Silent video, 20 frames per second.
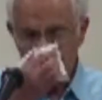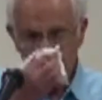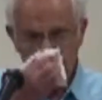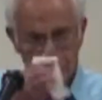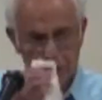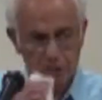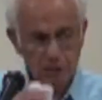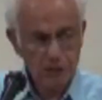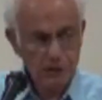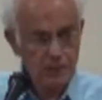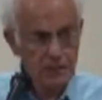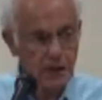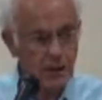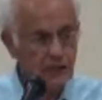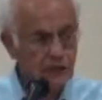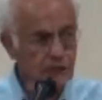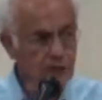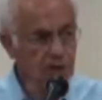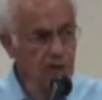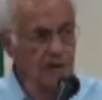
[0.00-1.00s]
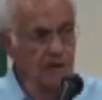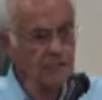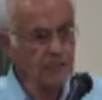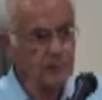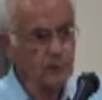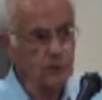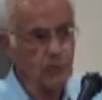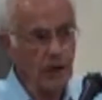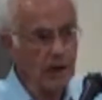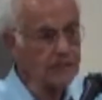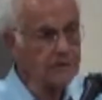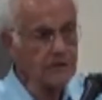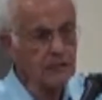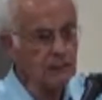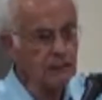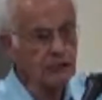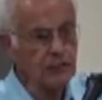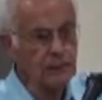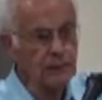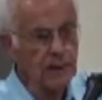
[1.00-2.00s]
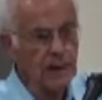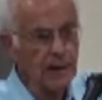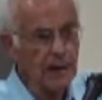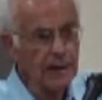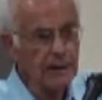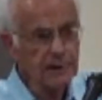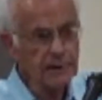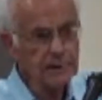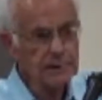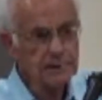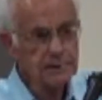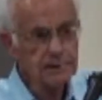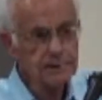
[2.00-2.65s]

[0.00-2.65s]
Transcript: So the Midrash says, why did she die?